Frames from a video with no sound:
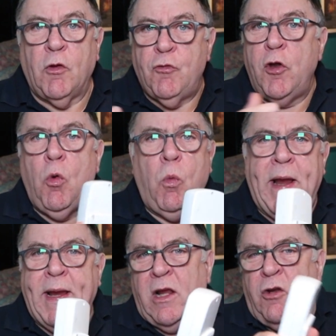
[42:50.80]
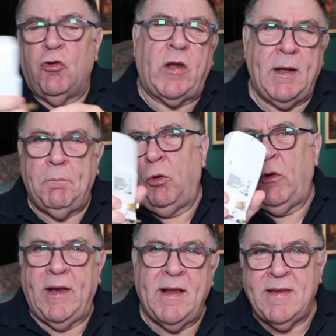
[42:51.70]
there's no way you can just keep
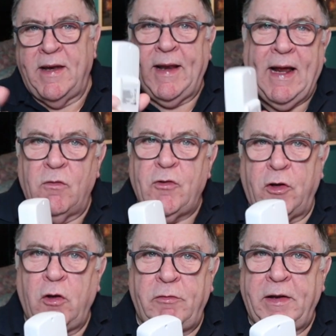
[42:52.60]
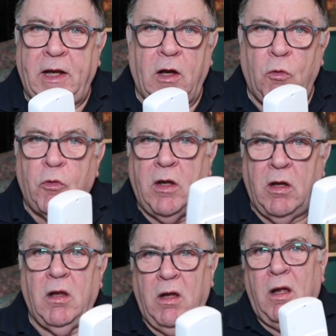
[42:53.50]
plugging this in and out to do videos,
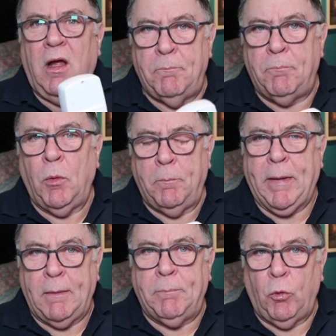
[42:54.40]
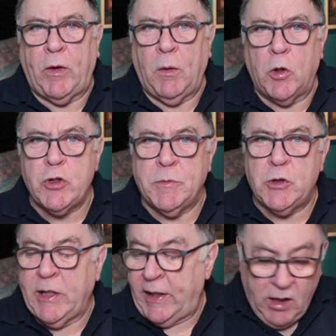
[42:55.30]
a big bulky washing
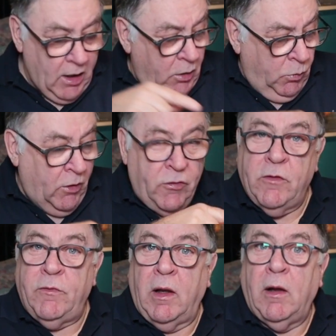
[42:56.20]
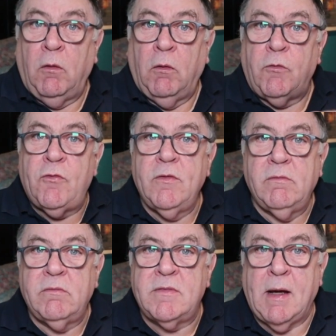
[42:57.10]
machine, whereas the little
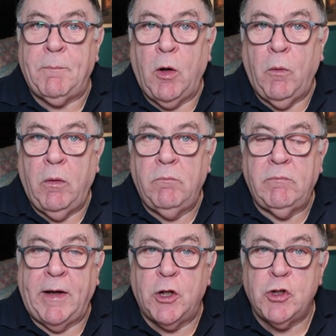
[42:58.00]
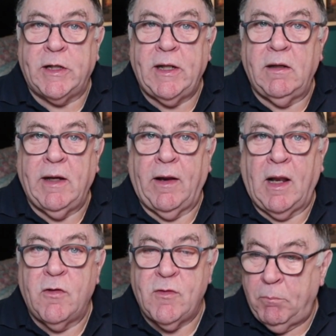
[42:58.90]
Tapo energy
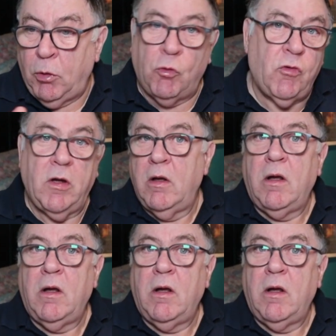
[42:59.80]
analyzing plugs